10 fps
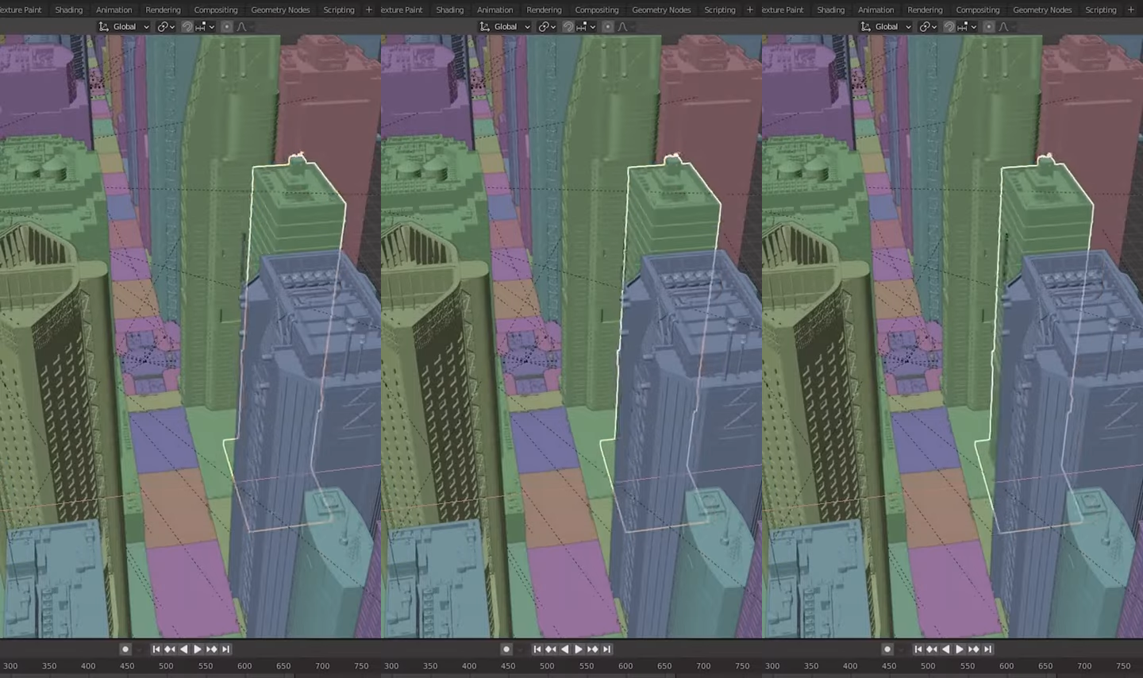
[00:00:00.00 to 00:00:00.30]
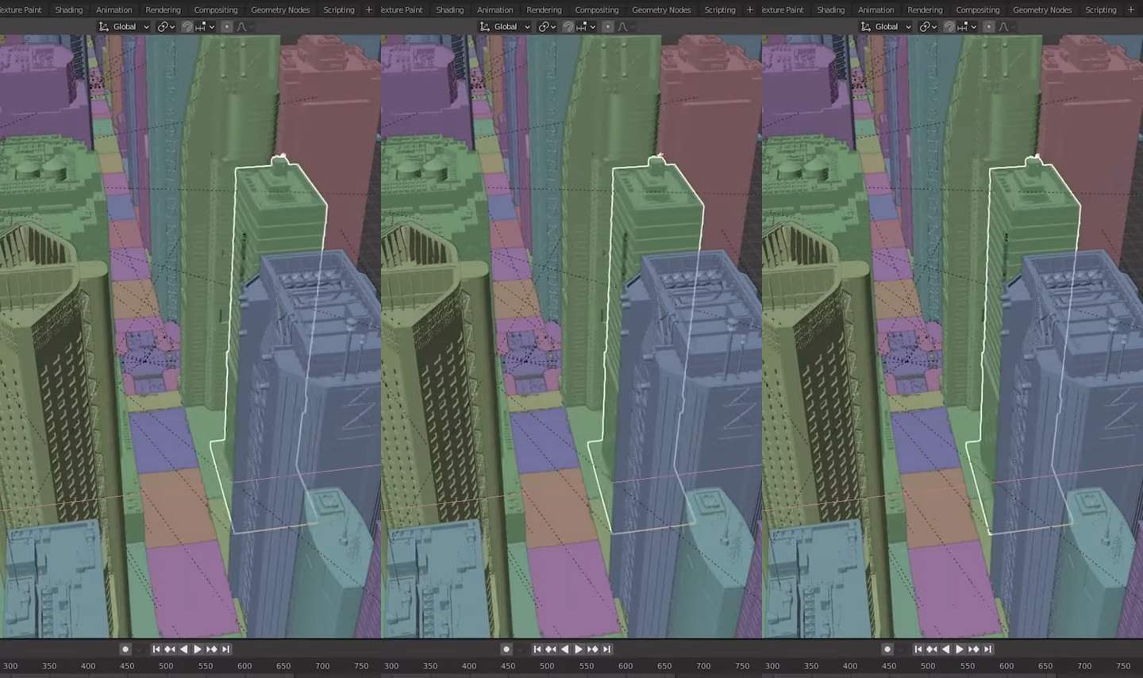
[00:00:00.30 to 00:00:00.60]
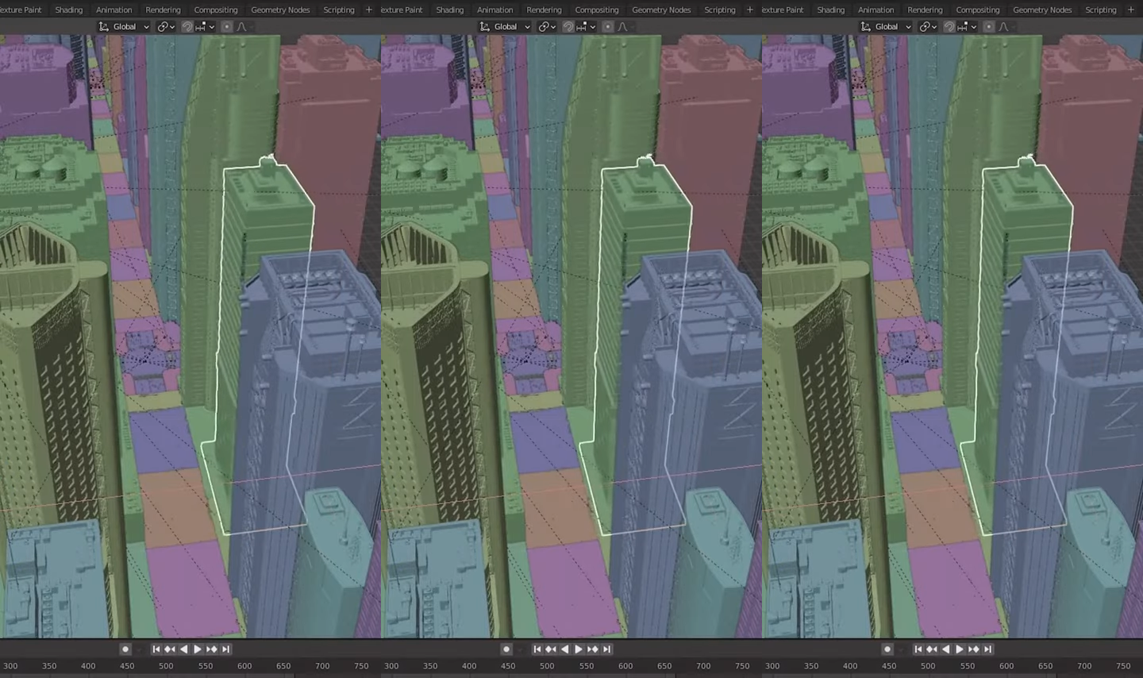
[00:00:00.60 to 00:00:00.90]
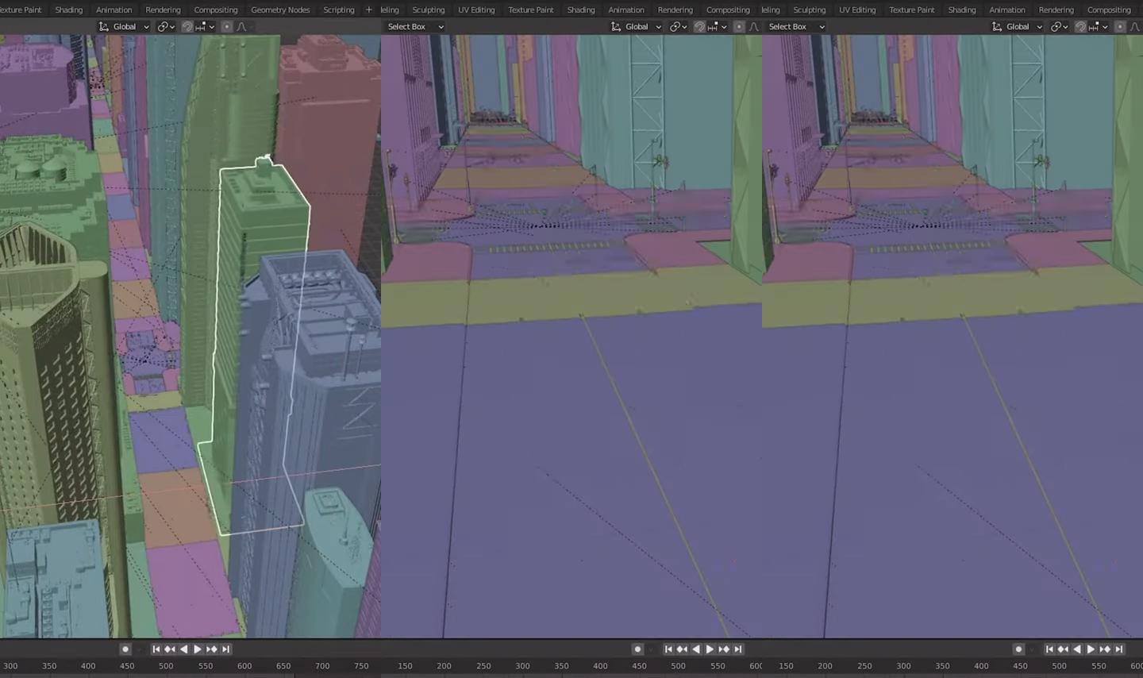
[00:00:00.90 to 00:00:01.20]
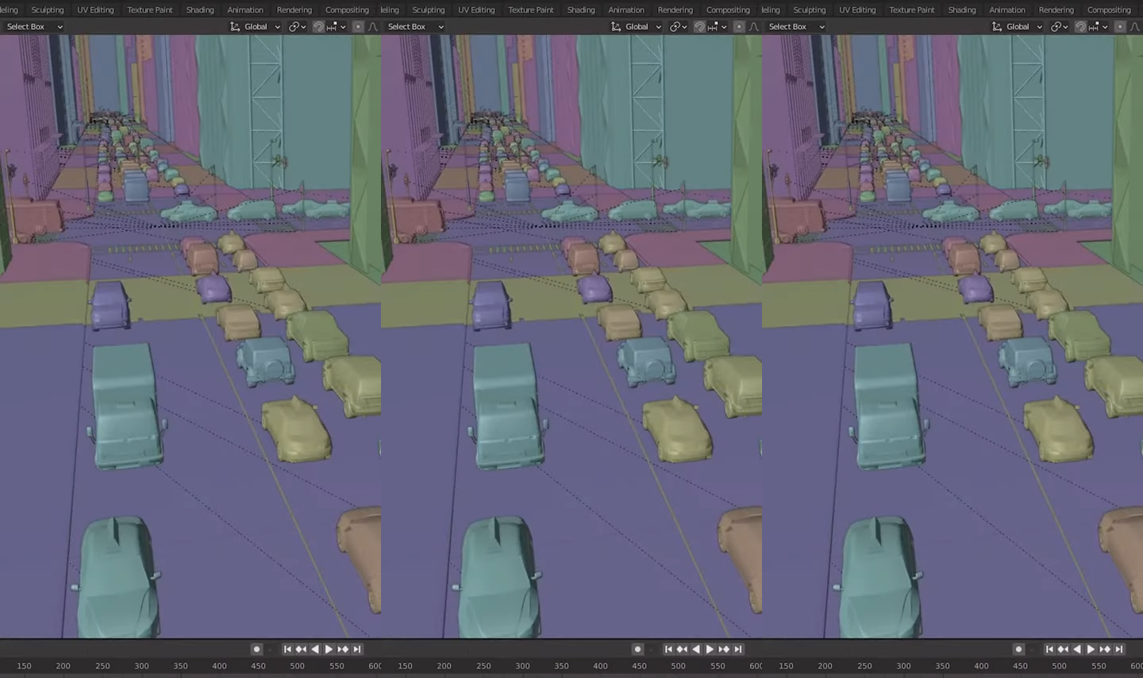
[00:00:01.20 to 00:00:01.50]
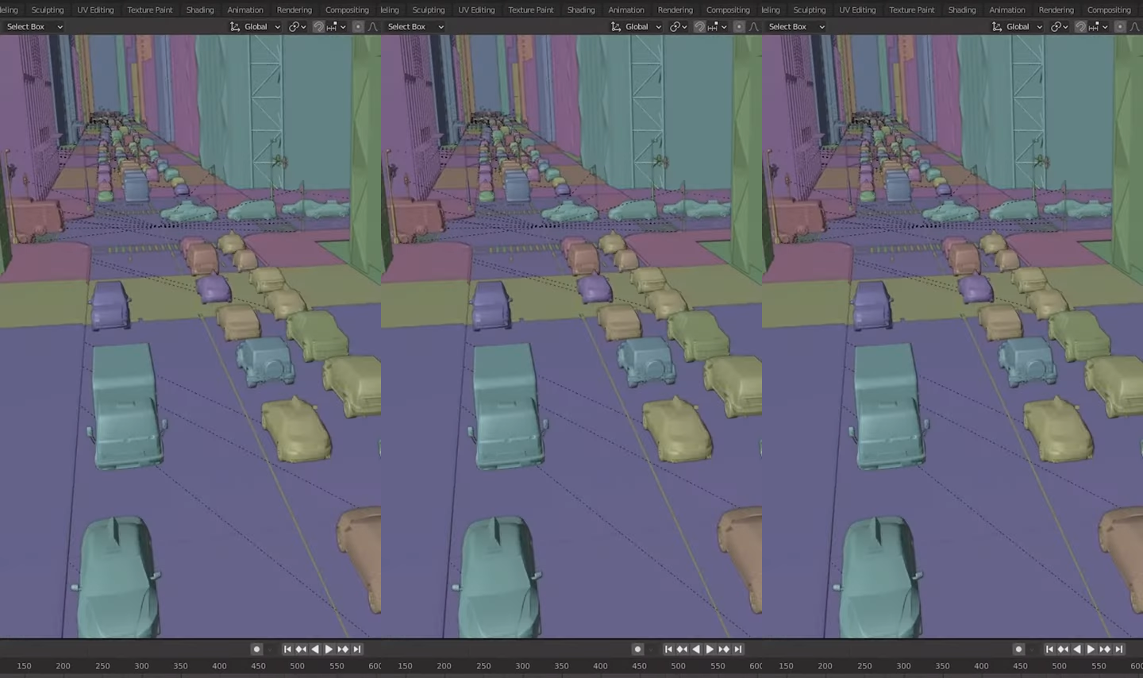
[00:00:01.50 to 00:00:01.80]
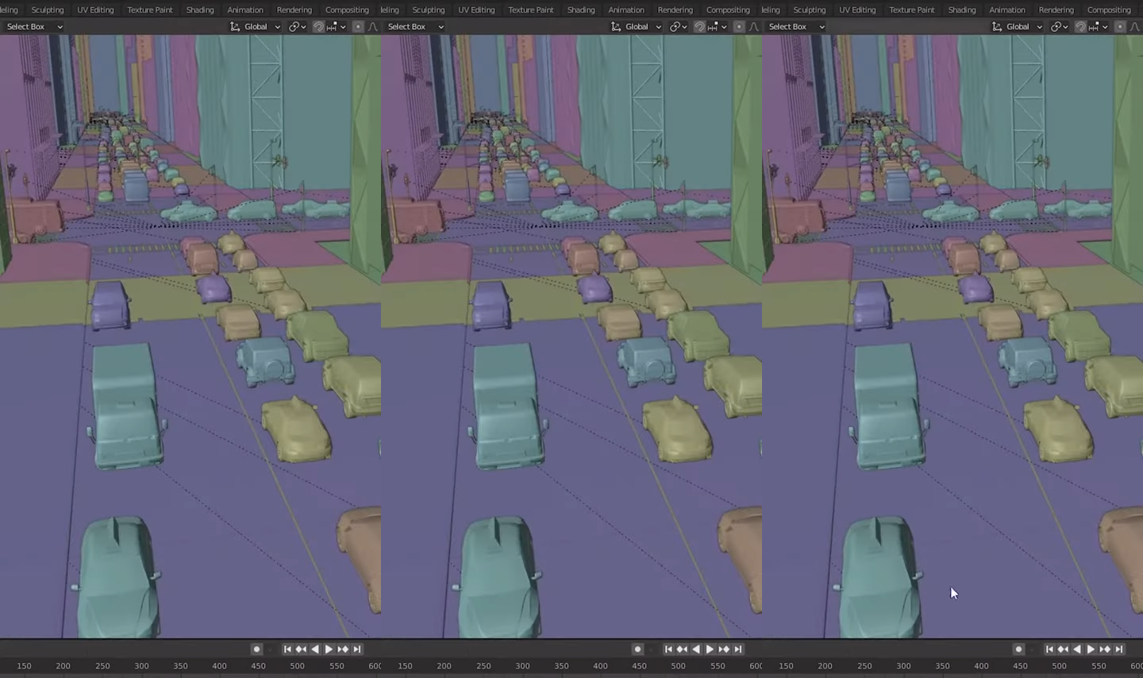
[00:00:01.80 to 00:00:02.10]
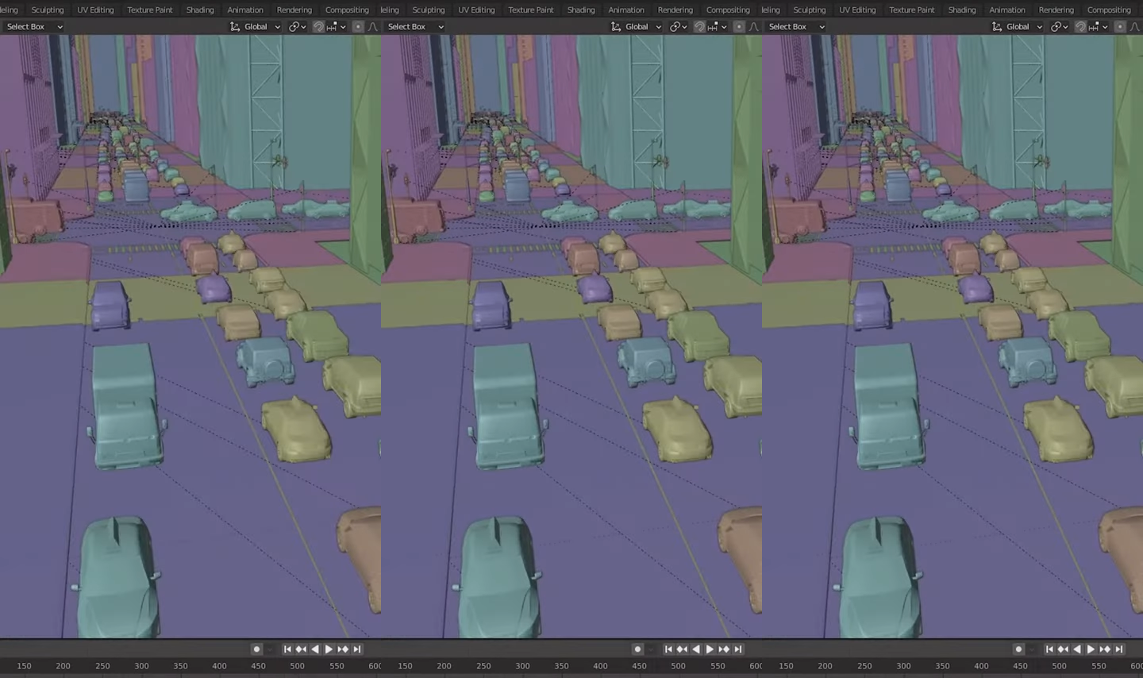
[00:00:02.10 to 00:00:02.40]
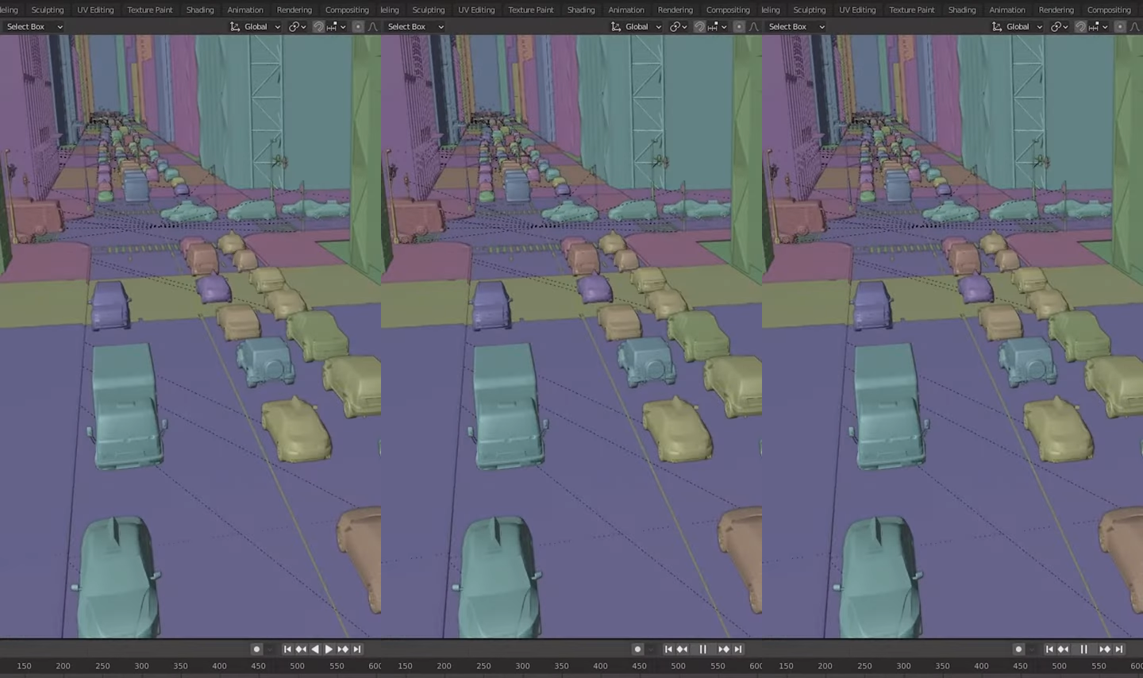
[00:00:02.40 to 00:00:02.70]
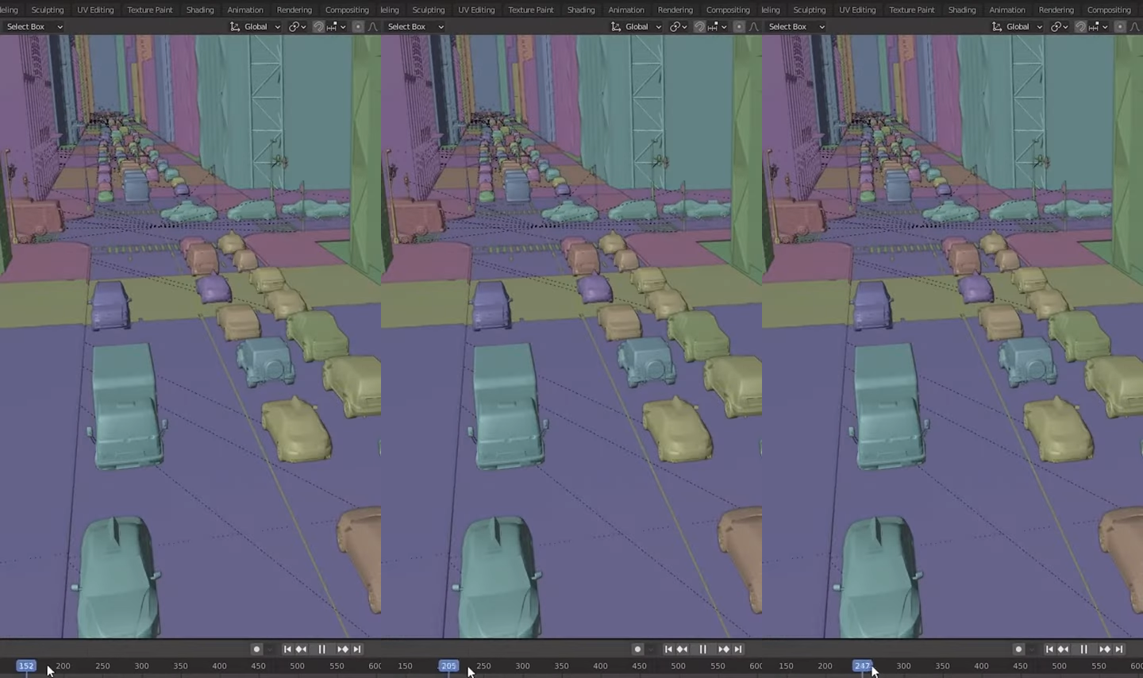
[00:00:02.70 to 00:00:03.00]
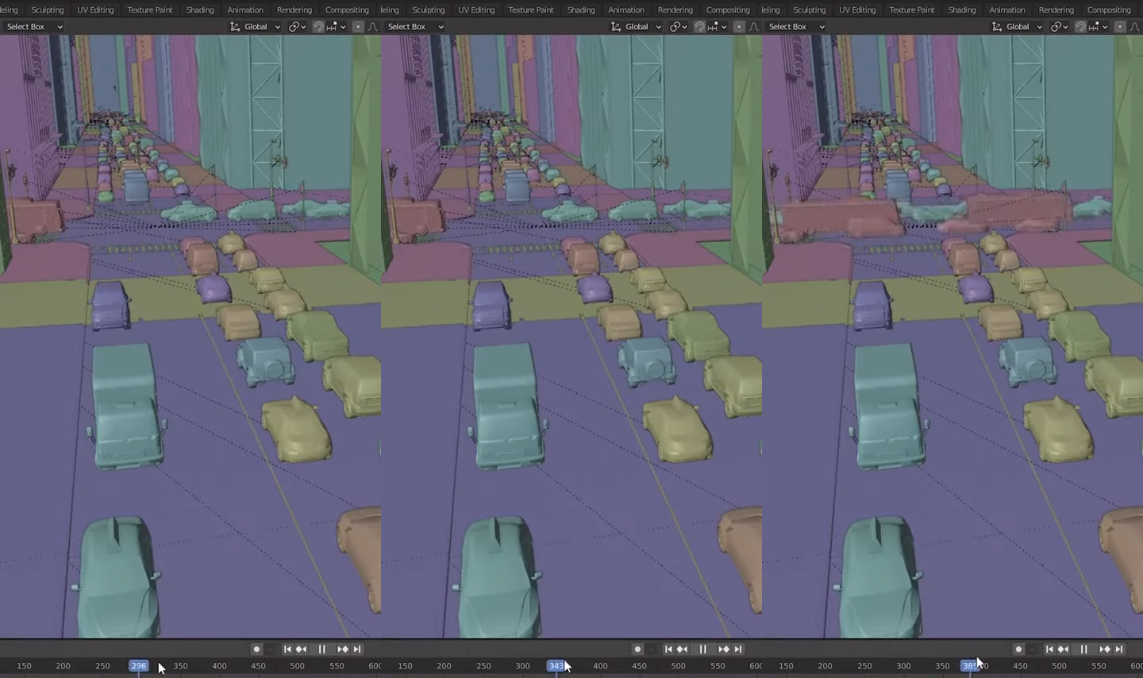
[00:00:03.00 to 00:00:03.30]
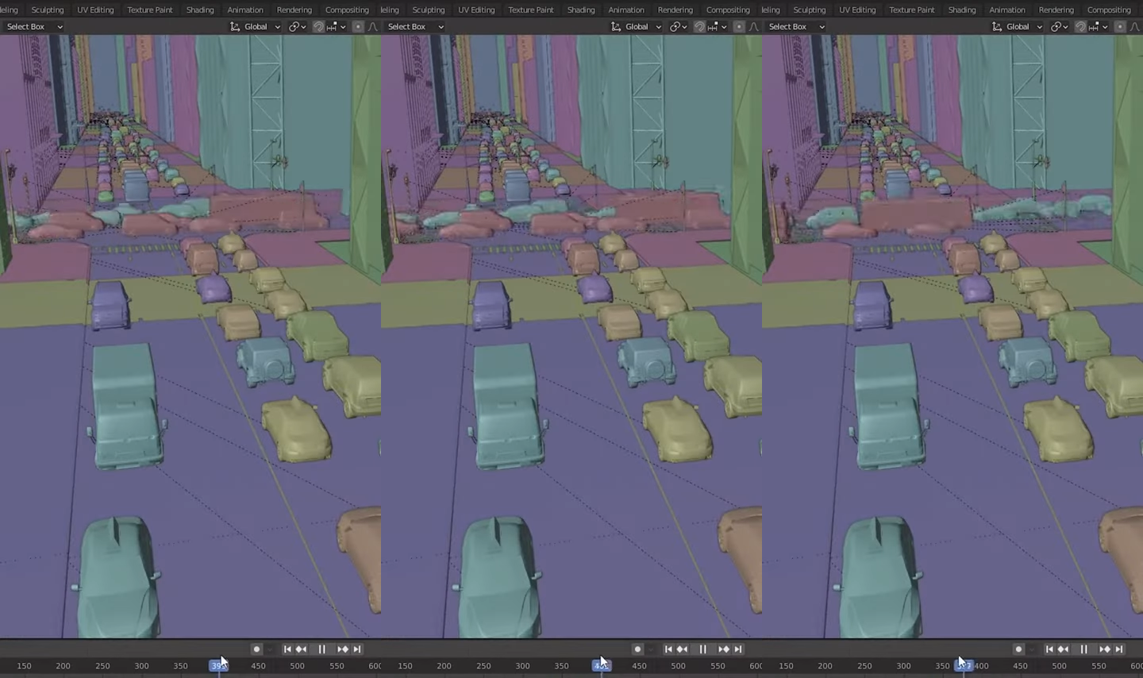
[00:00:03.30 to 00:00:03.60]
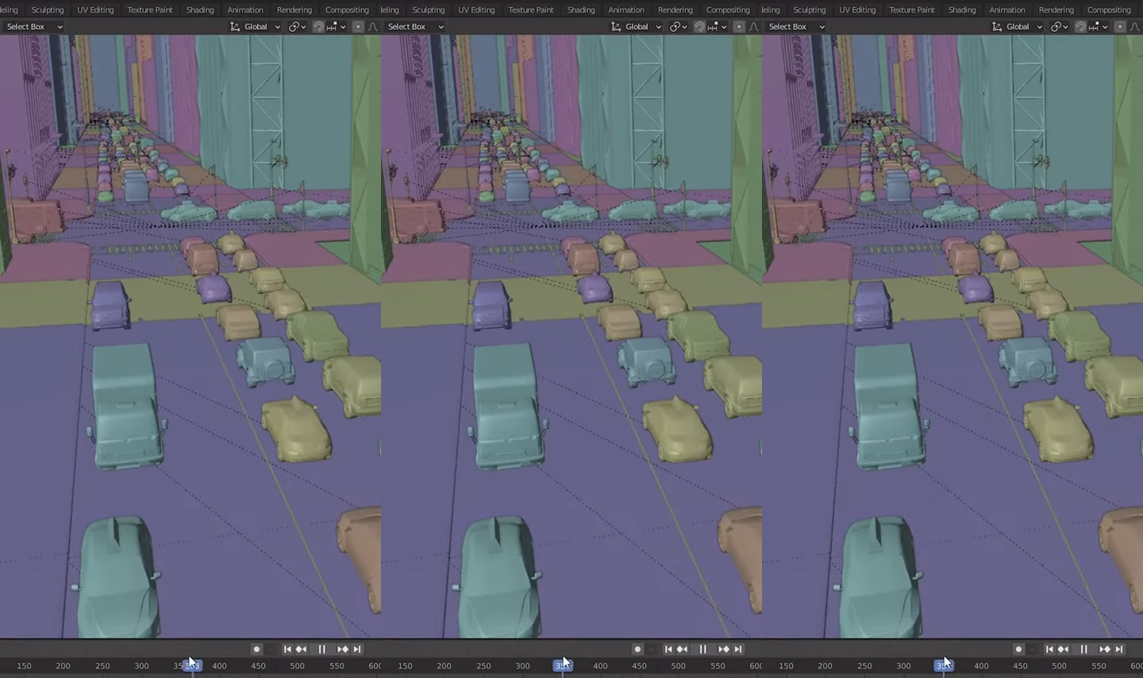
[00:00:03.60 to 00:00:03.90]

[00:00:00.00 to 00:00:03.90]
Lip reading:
No face is visible, so there are no lips to read.